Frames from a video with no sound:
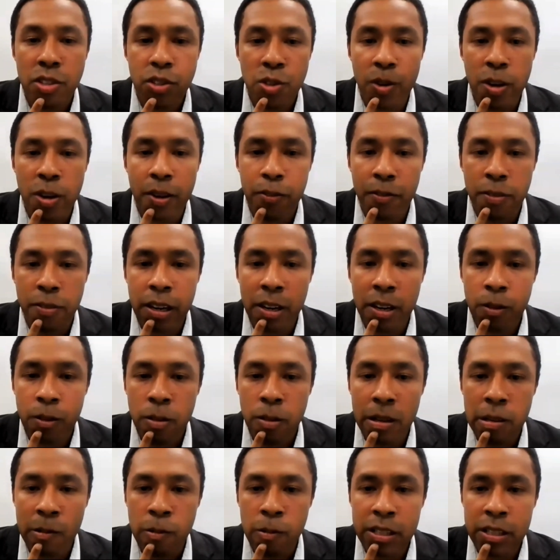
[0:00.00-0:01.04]
So if
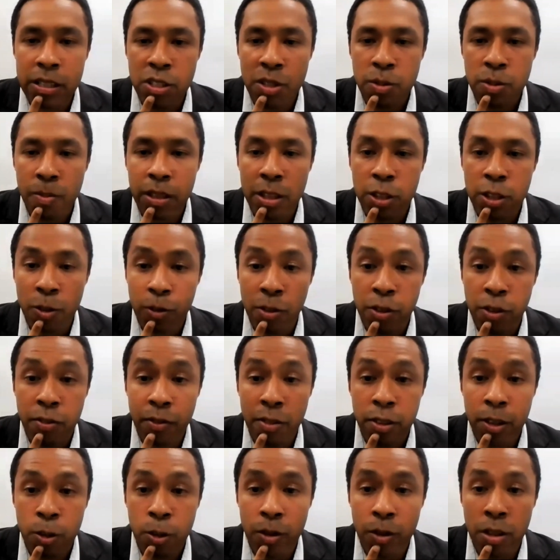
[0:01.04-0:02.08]
anyone wants me to
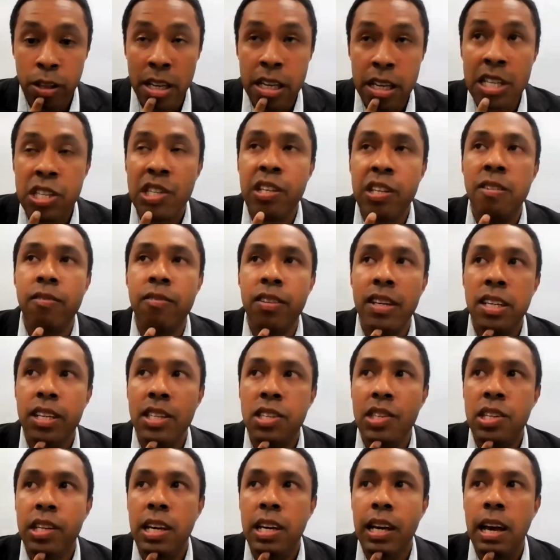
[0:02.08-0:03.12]
review their
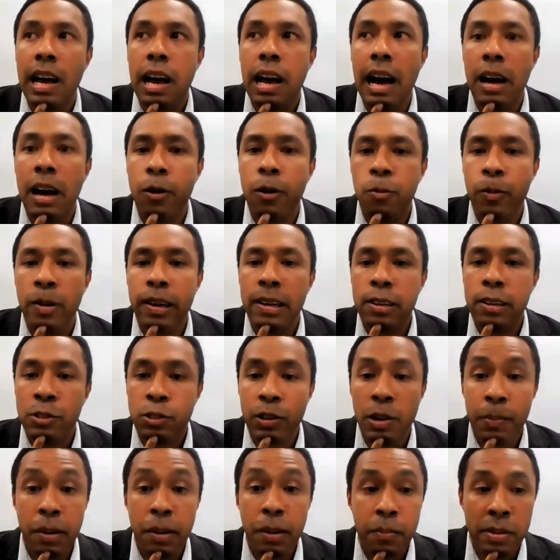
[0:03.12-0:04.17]
CVs, I will
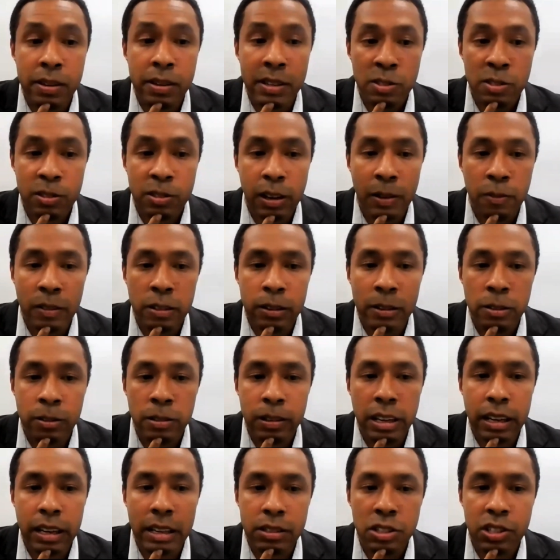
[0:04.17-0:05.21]
try my best to have a
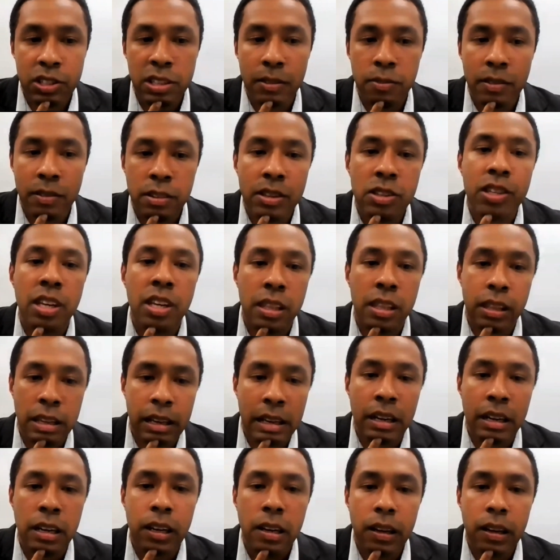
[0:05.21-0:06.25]
look at CVs and
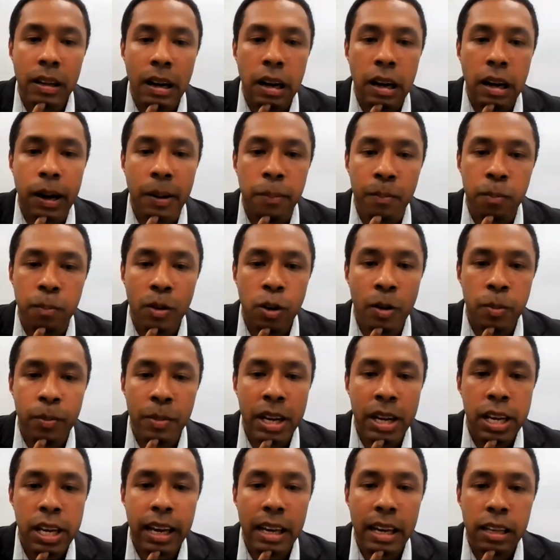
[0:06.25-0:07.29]
then
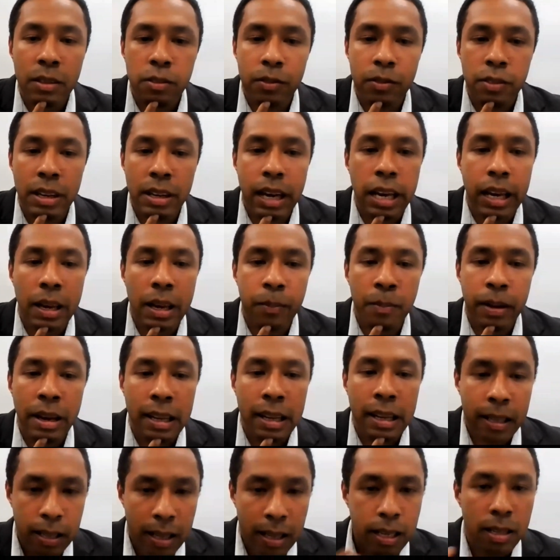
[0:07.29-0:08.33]
communicate via
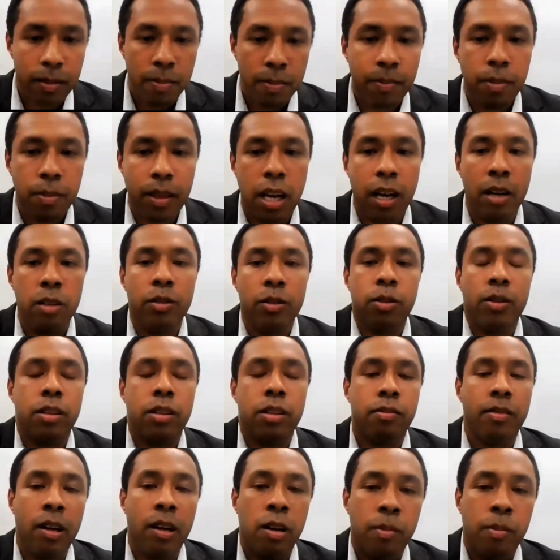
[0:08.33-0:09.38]
email how to
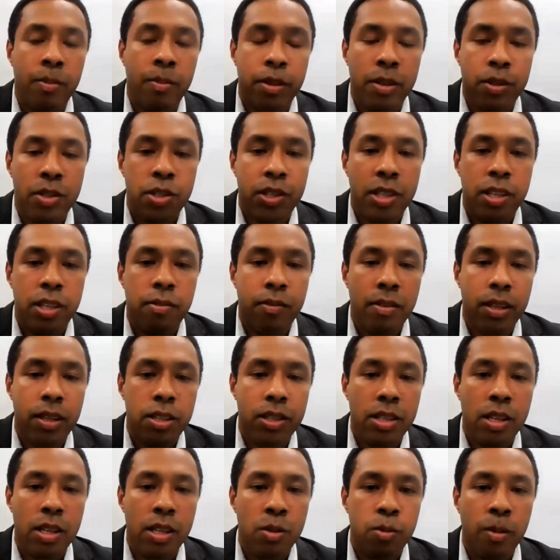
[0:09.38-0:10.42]
develop your
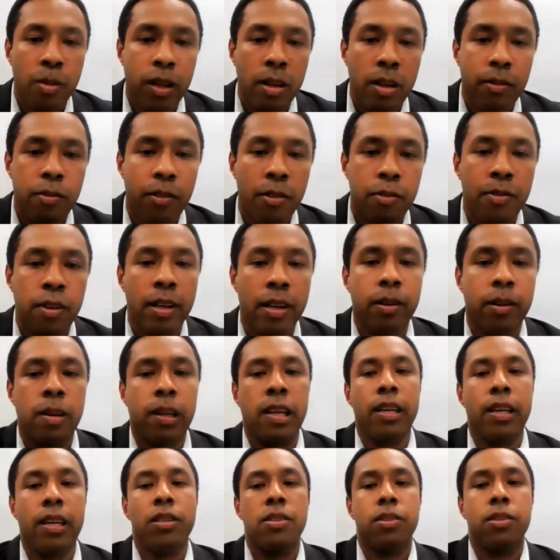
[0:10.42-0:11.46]
CVs as well for final
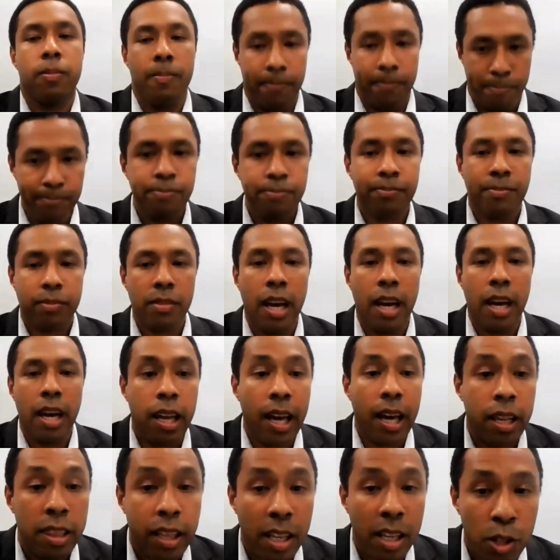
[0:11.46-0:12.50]
years.
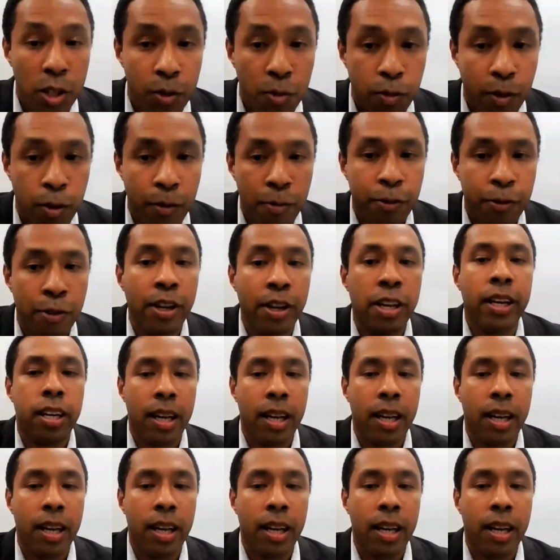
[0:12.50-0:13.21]
And that's for free.